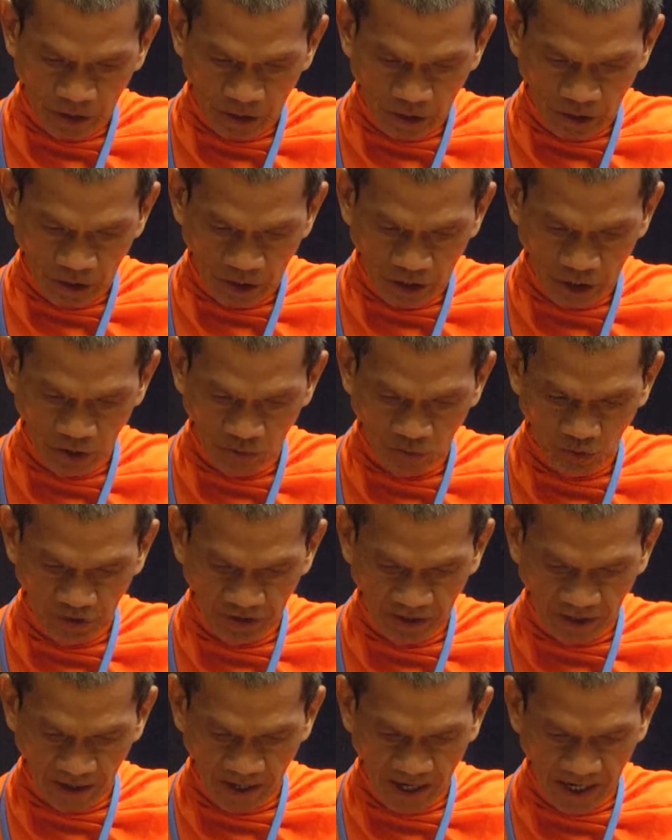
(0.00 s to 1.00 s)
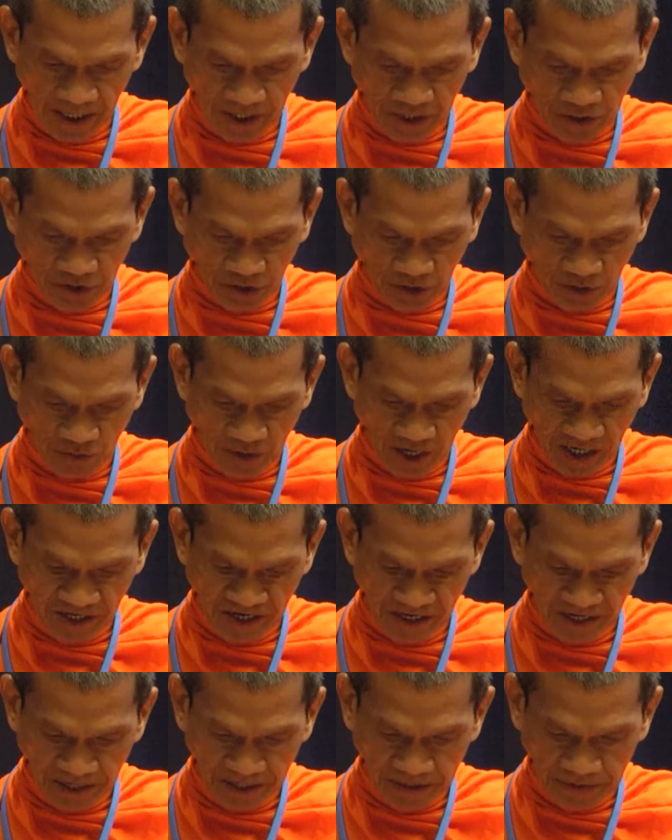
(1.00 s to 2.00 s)
he would realize
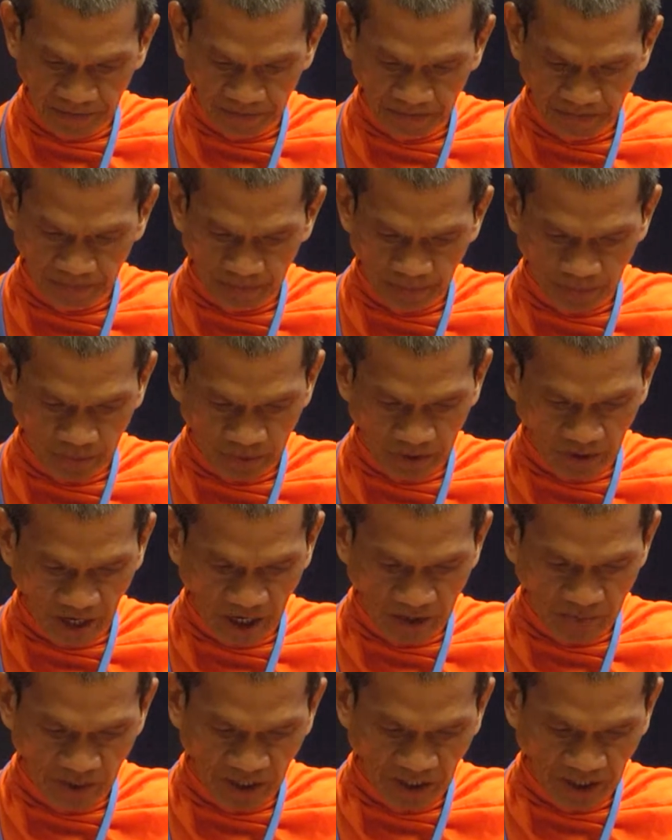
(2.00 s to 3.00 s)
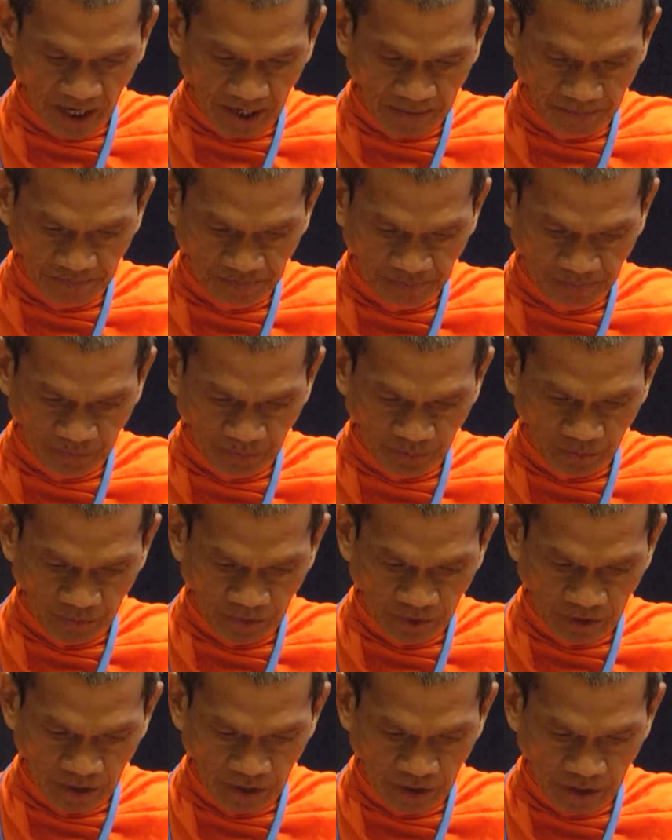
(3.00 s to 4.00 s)
awakening and become
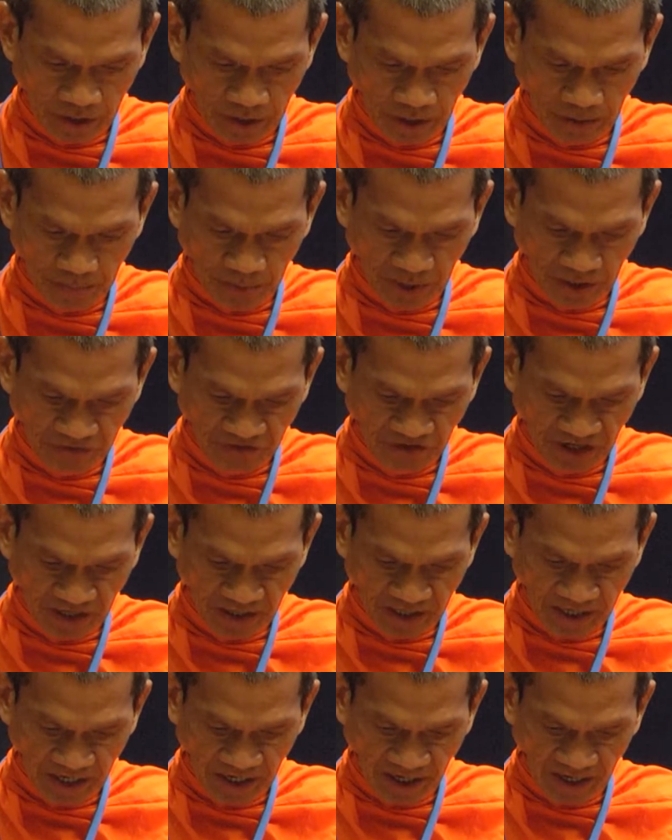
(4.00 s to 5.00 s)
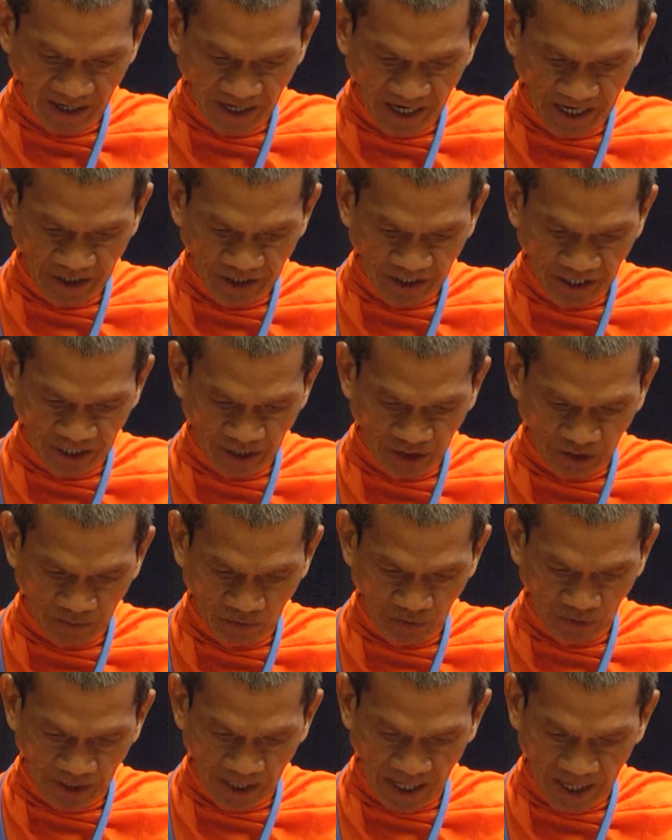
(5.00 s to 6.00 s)
the perfectly enlightened
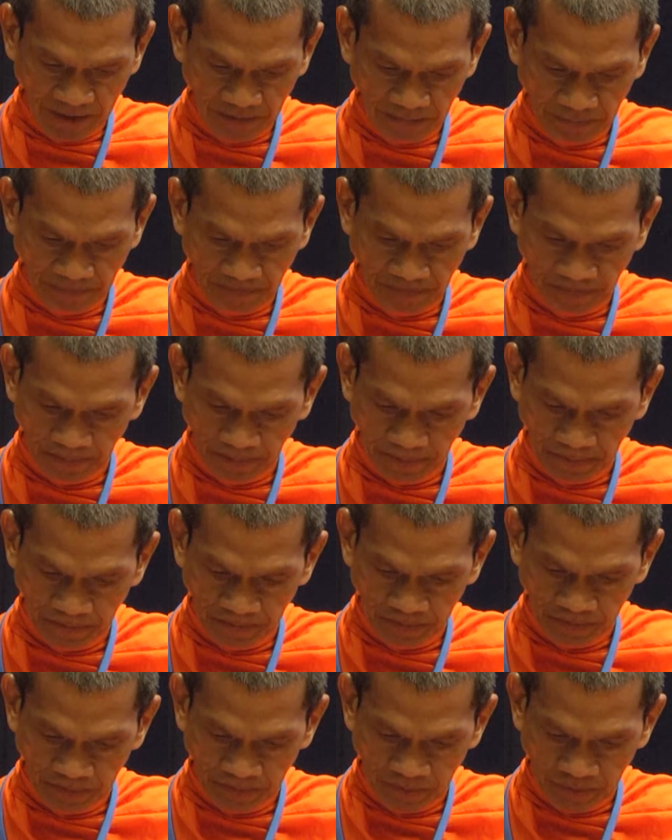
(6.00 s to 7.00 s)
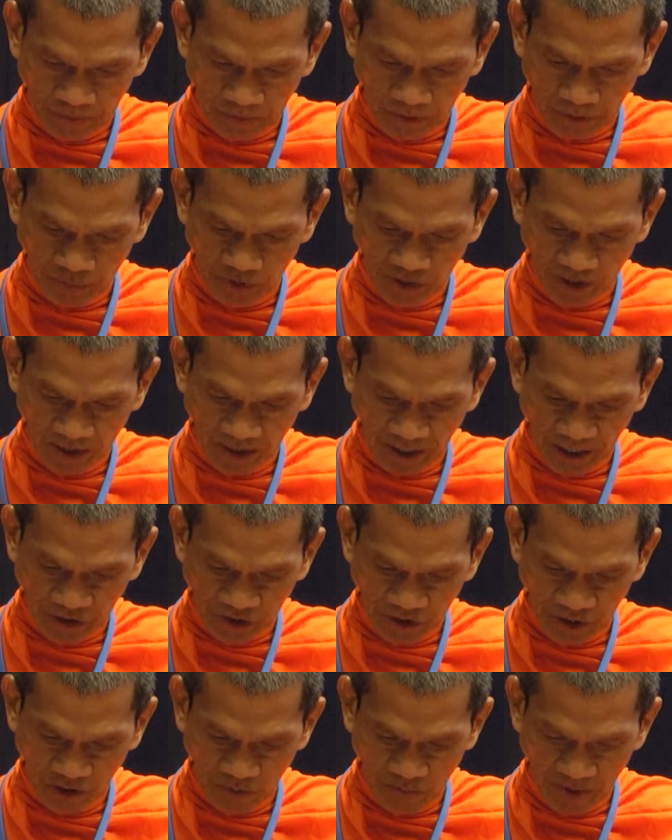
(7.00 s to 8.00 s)
Buddha, the peerless
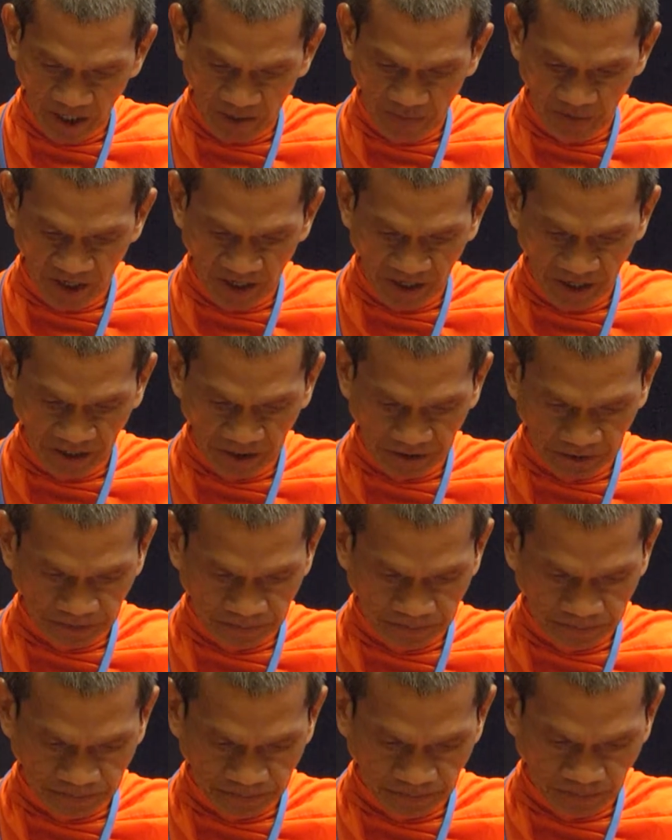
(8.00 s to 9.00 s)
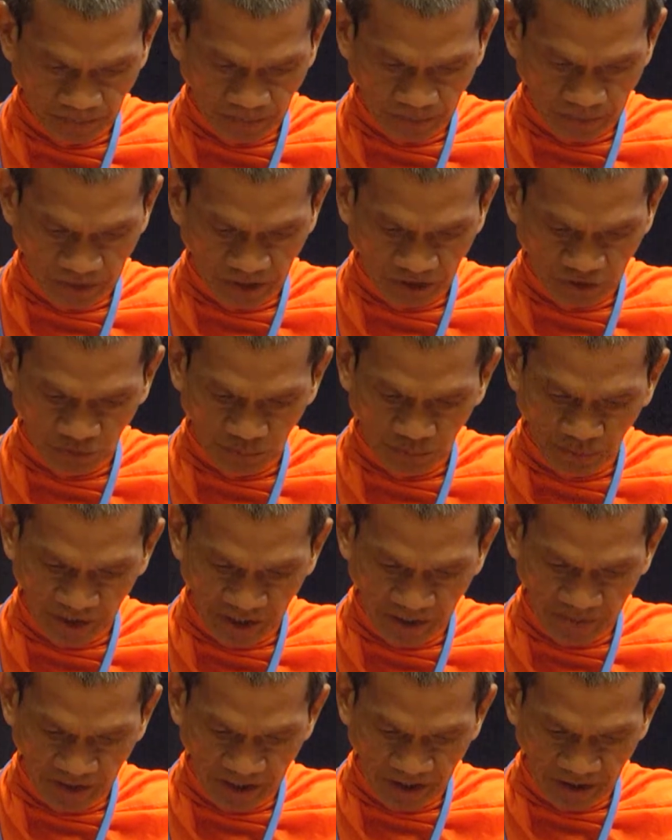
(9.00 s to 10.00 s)
human beings, the
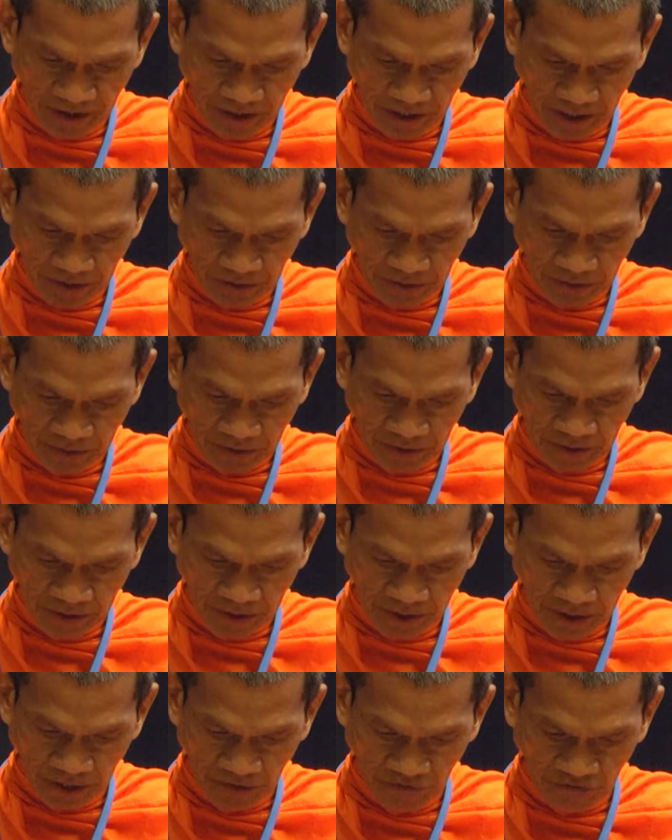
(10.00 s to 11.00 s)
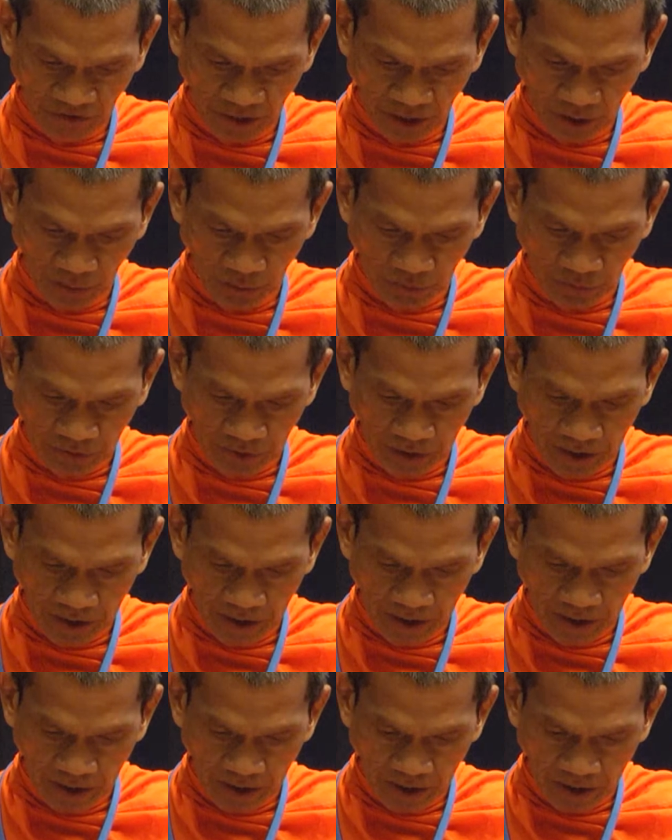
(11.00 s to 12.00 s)
supreme leaders, the refuge,
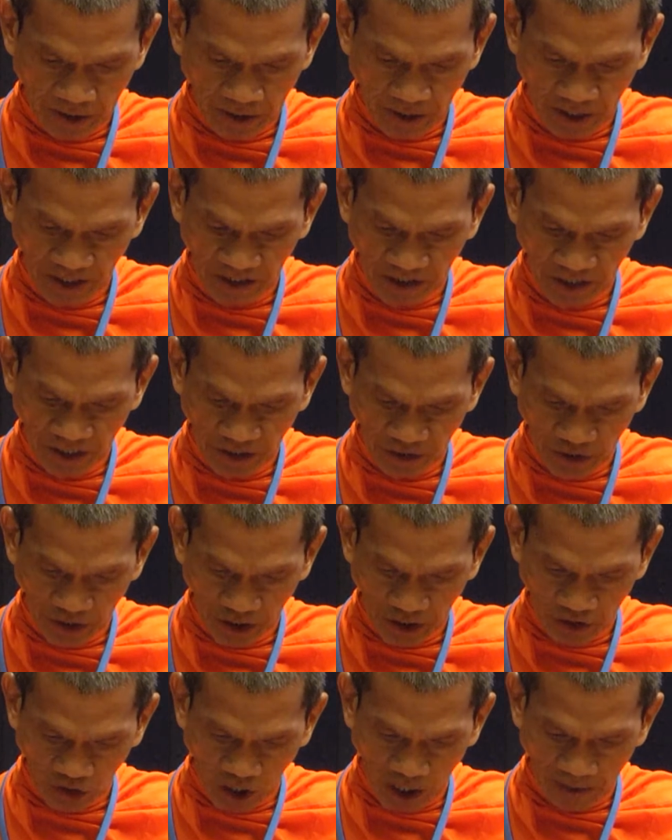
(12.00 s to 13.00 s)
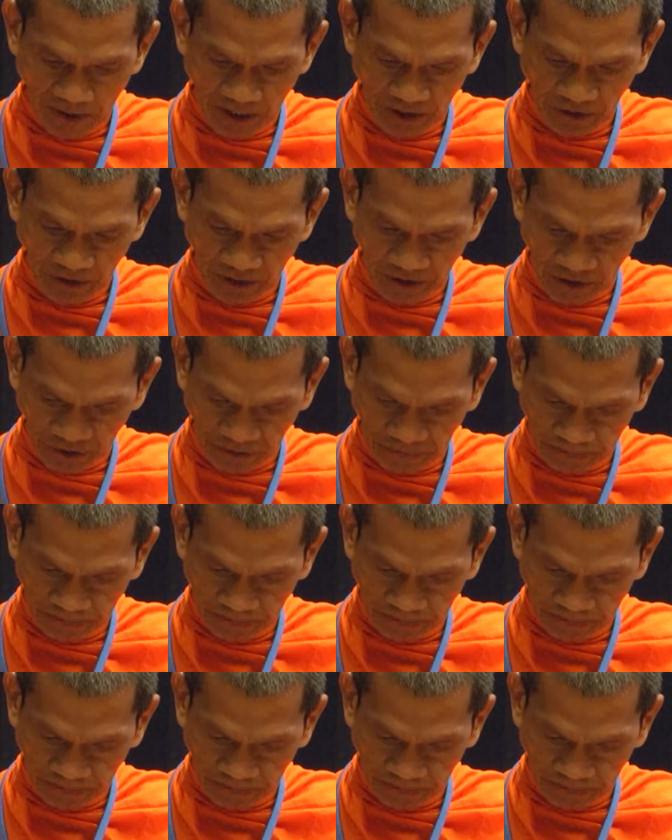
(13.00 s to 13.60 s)
and the teacher of others.